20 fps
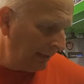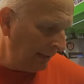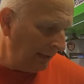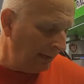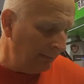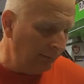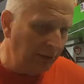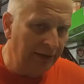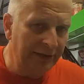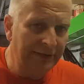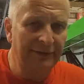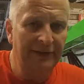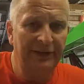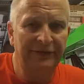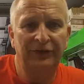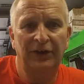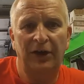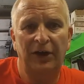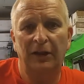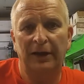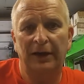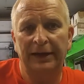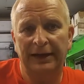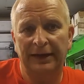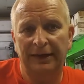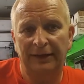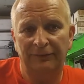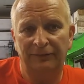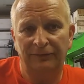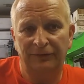I believe that's all I
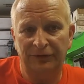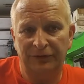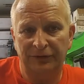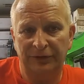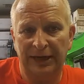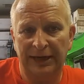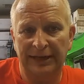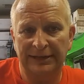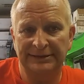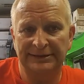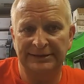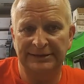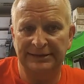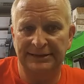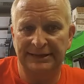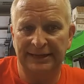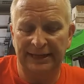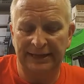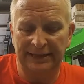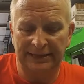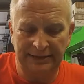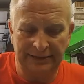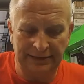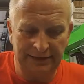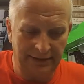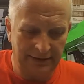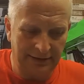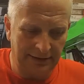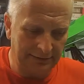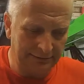have for you guys
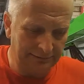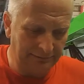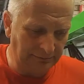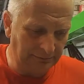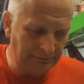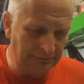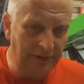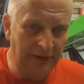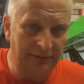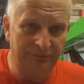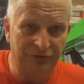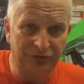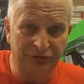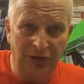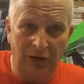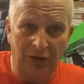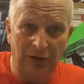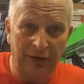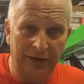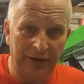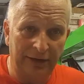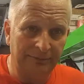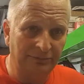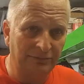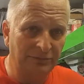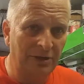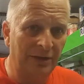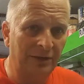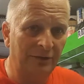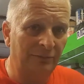today. I'm sorry
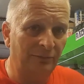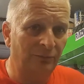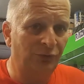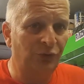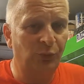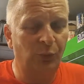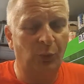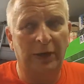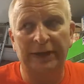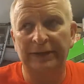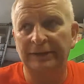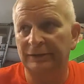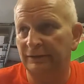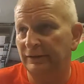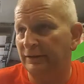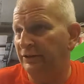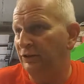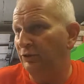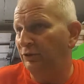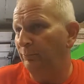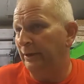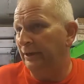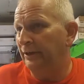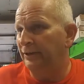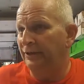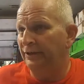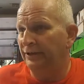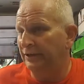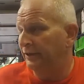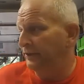I'm sweating. The
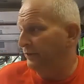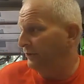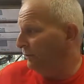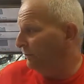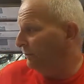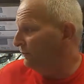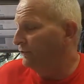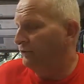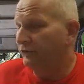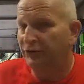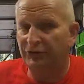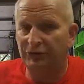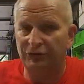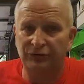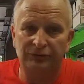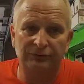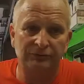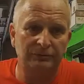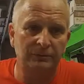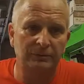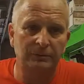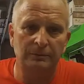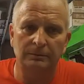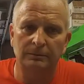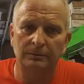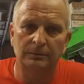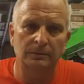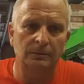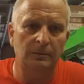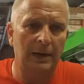humidity here is just
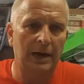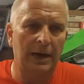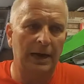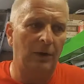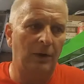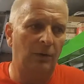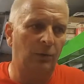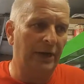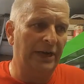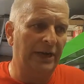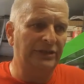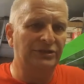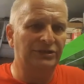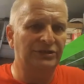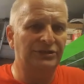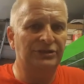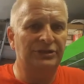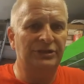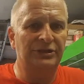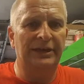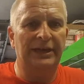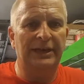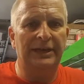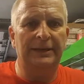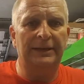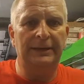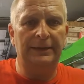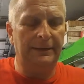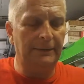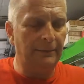outrageous
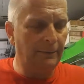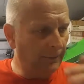today.